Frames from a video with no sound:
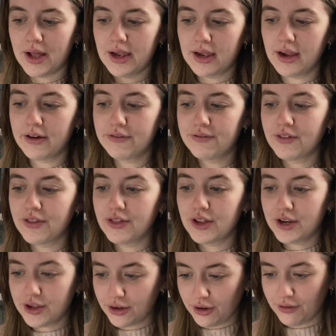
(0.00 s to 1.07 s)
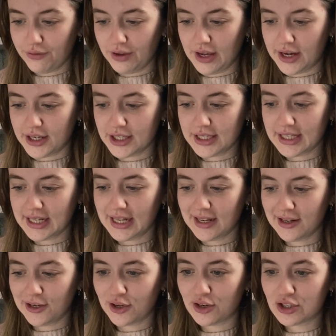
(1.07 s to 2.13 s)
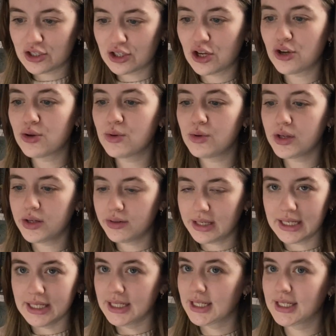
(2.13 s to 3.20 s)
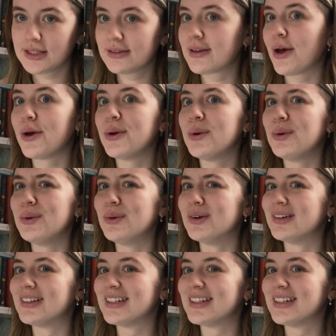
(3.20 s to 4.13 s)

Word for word: I love the look of it. I just think it looks so unique, so